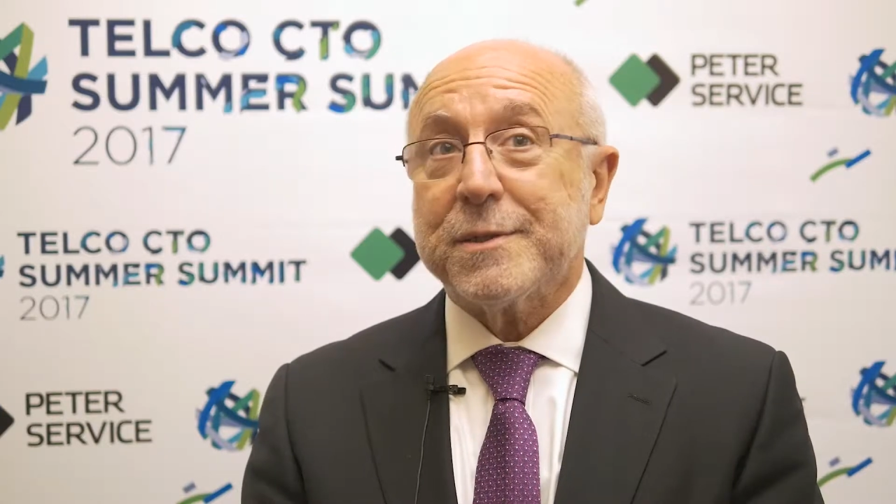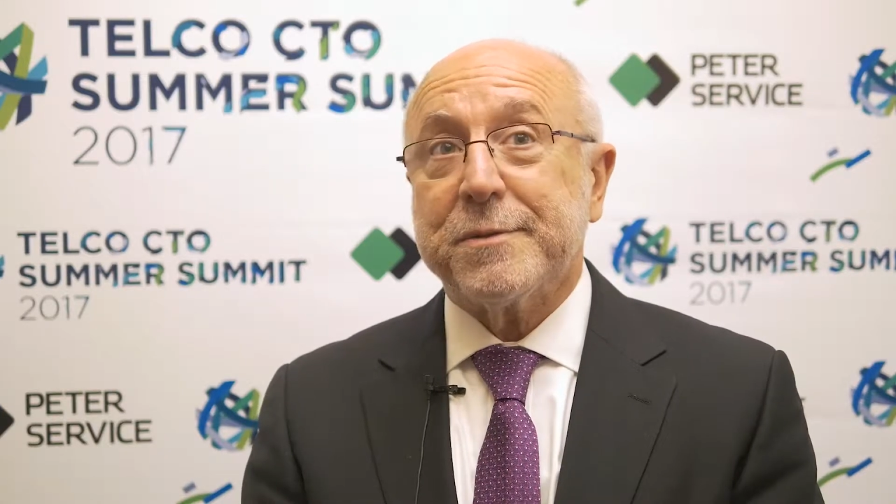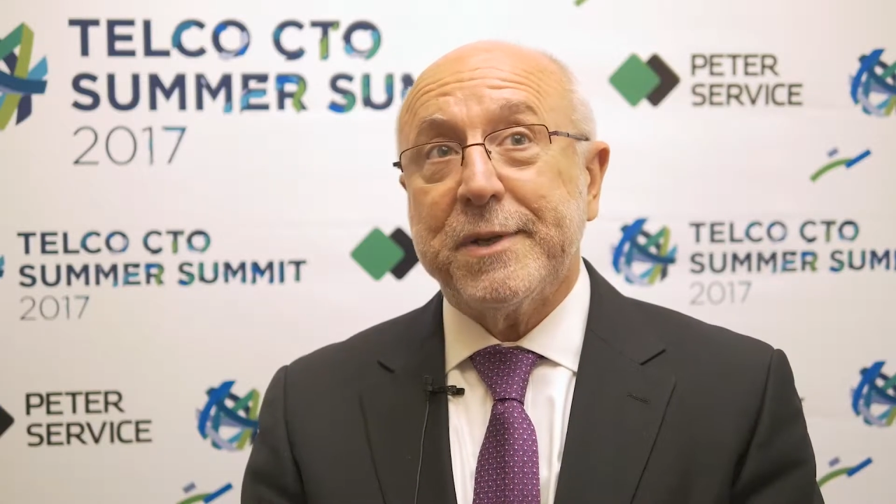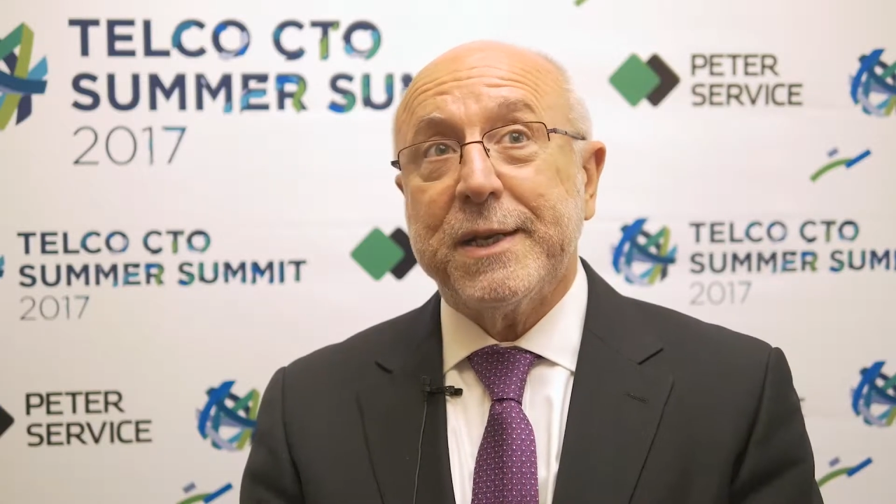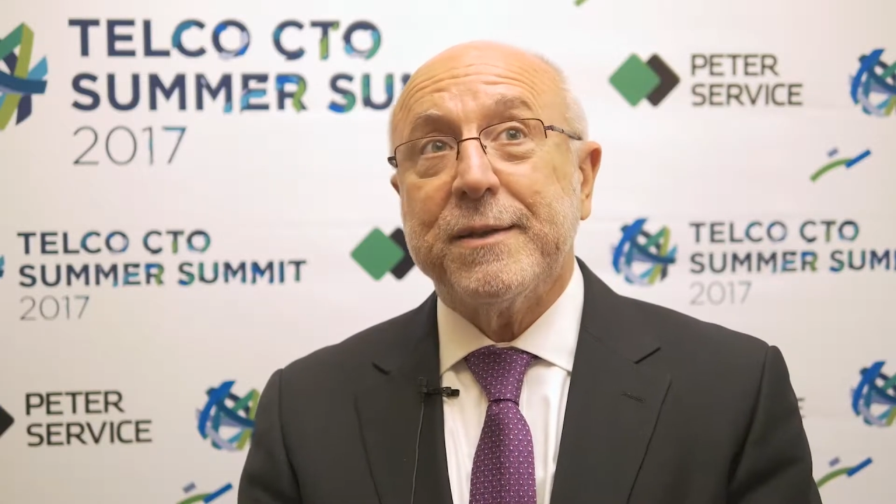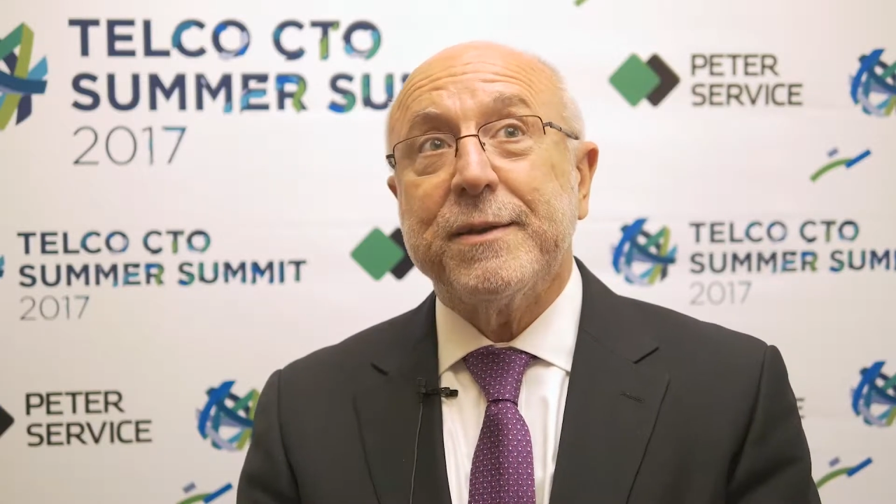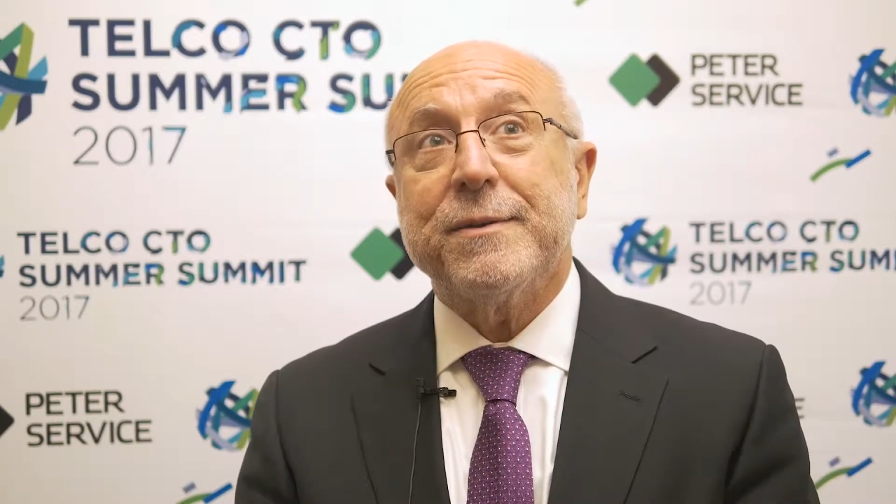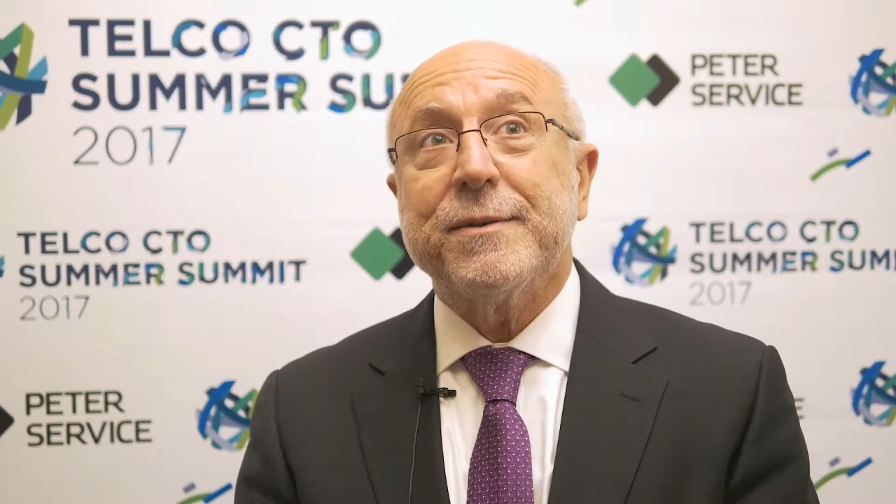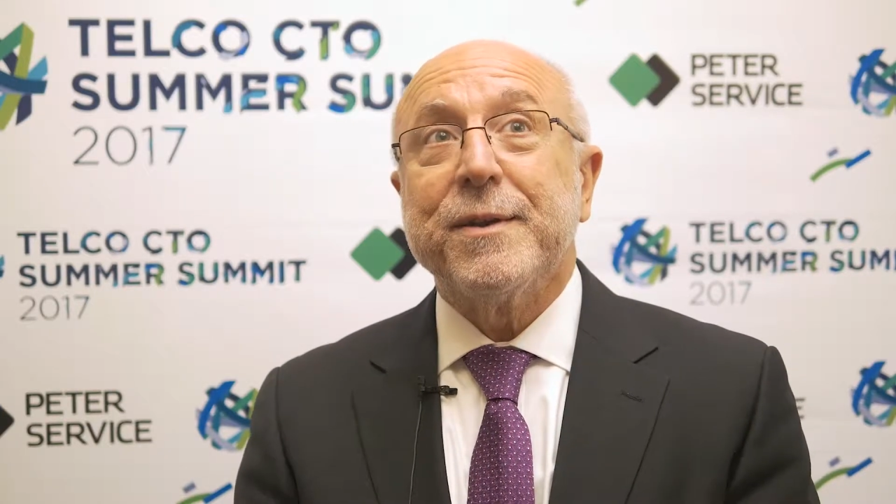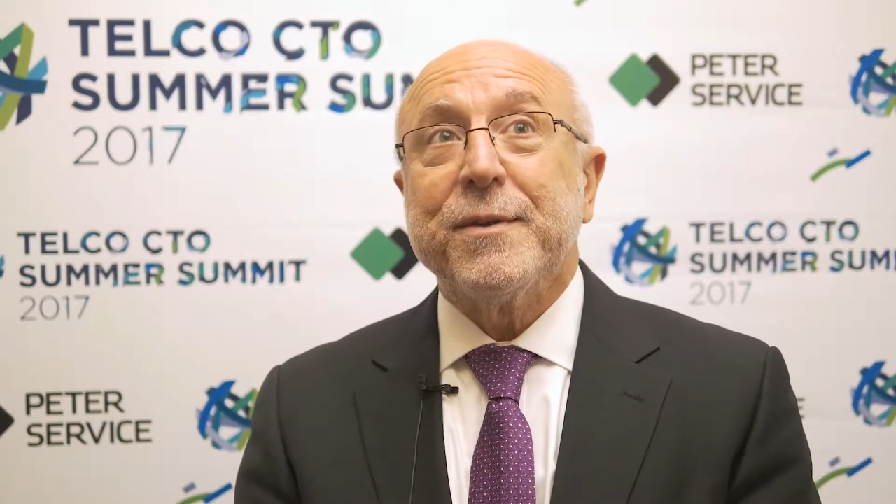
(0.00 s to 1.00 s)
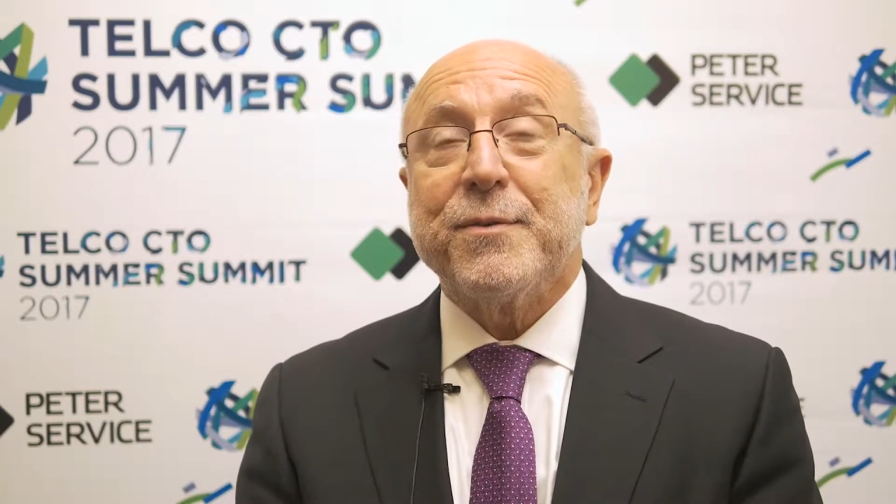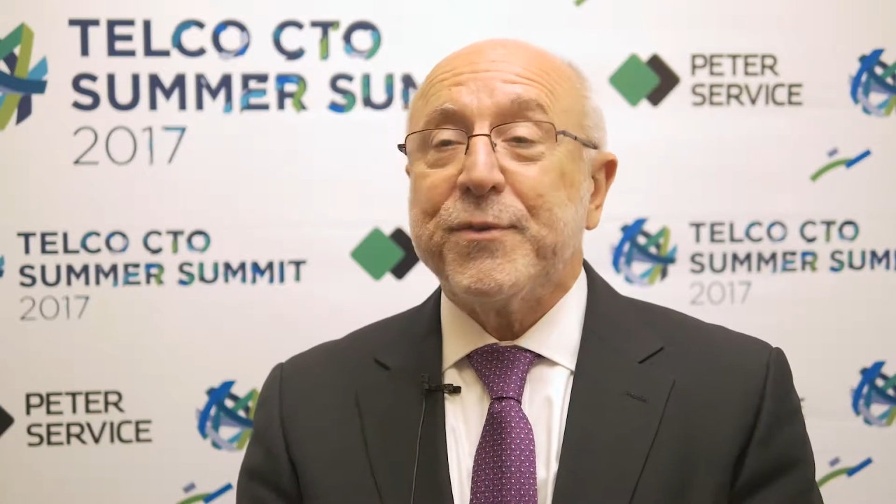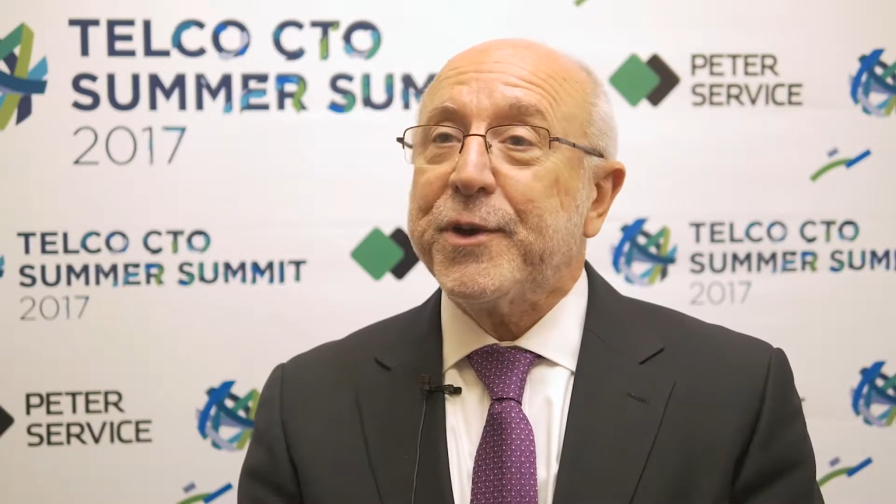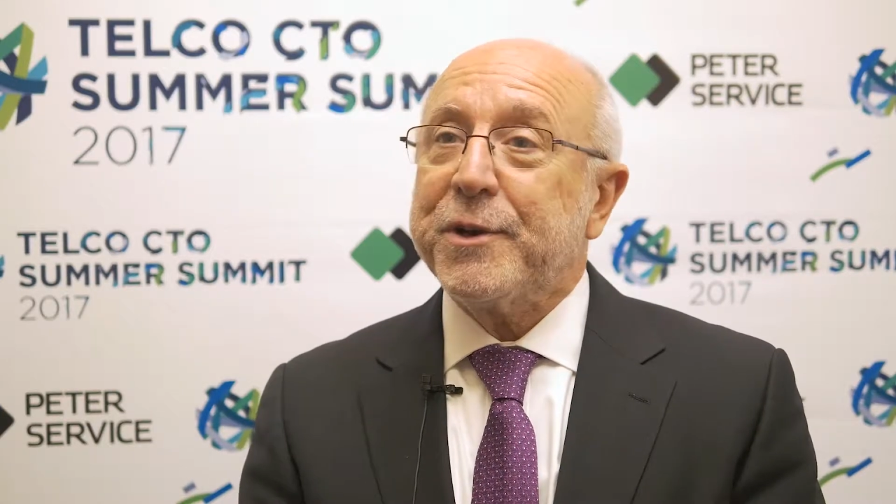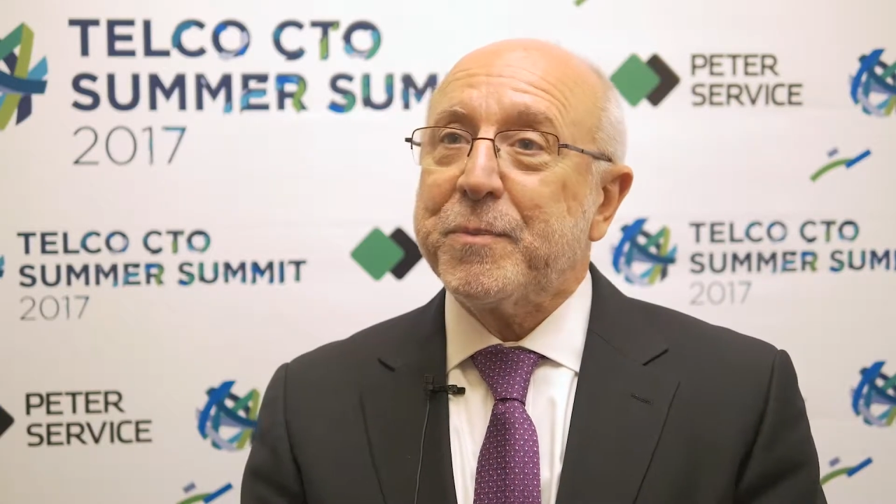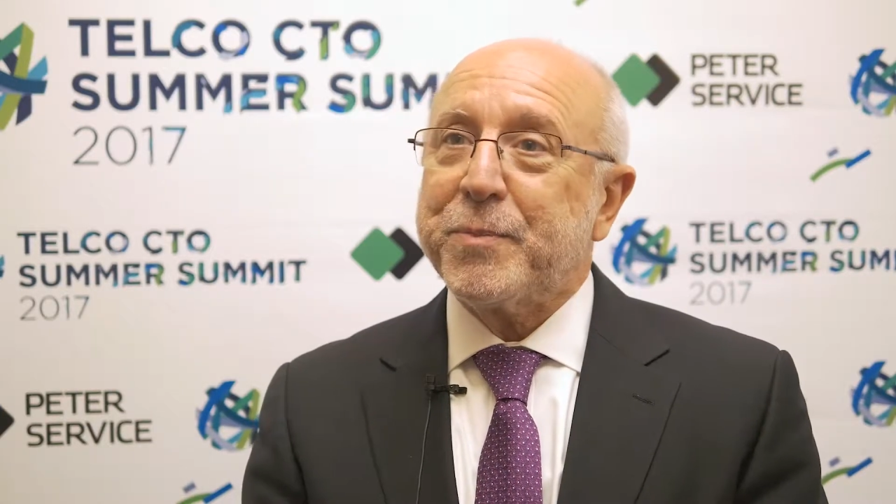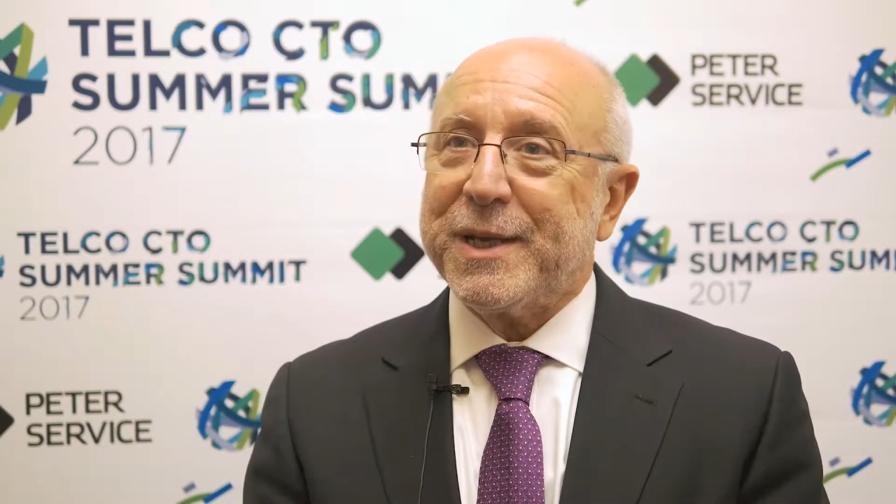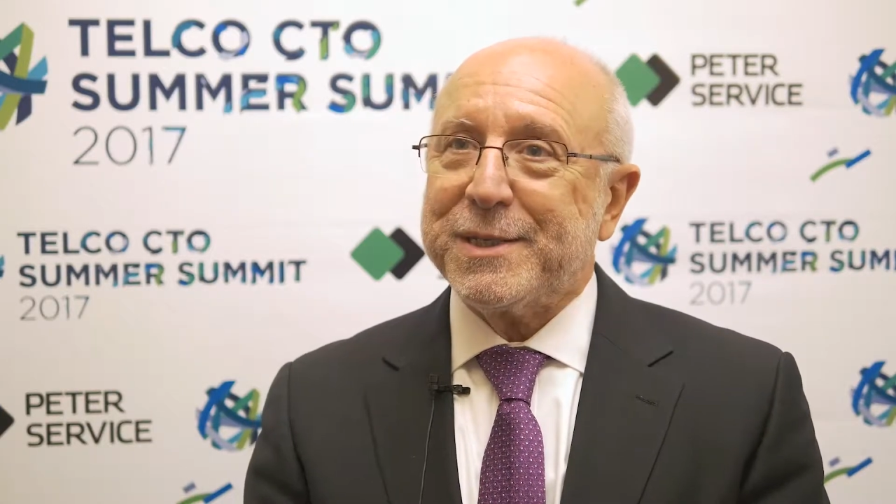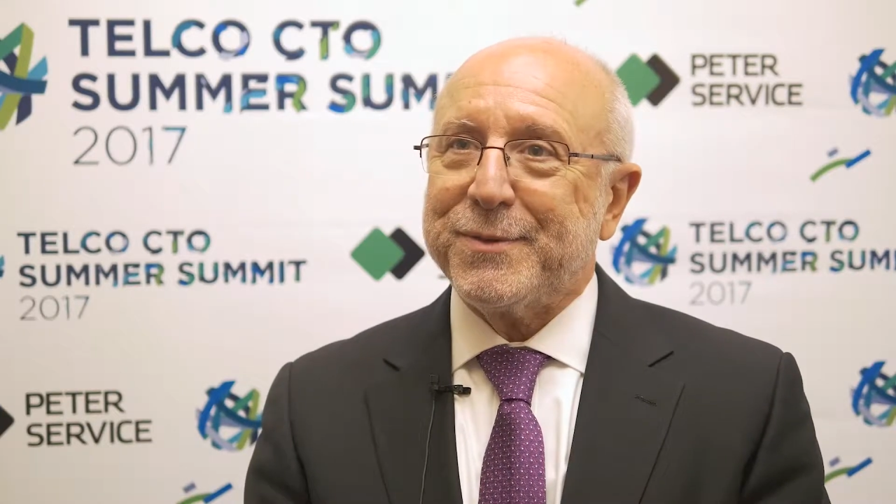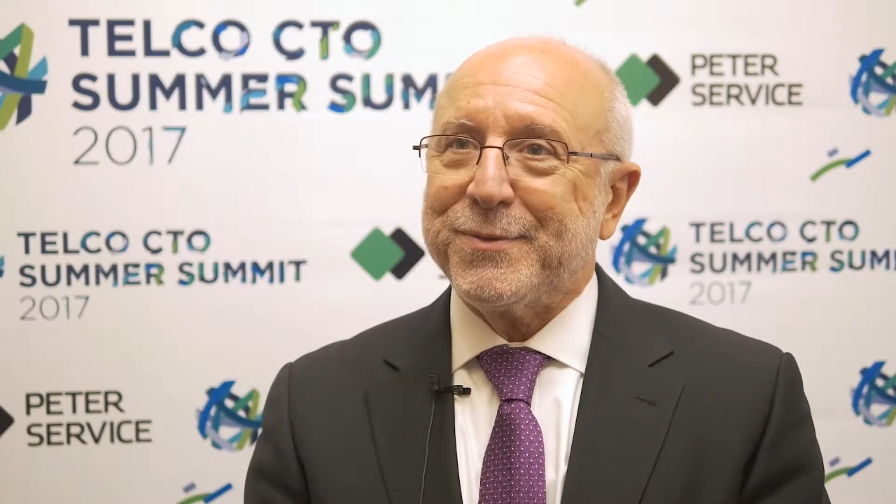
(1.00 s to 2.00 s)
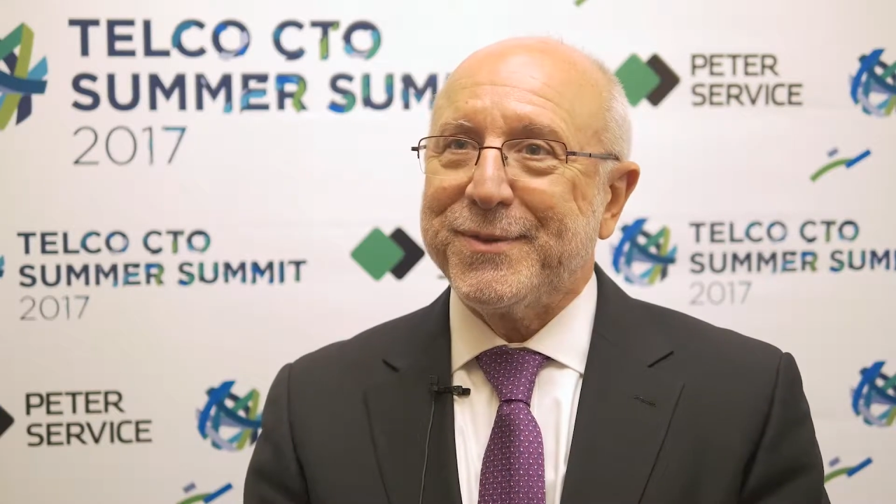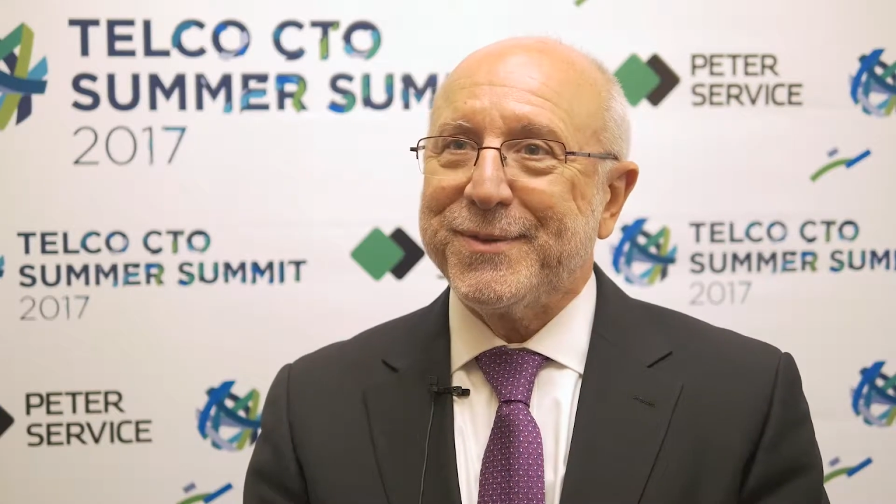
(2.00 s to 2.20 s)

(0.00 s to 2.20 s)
really very impressive.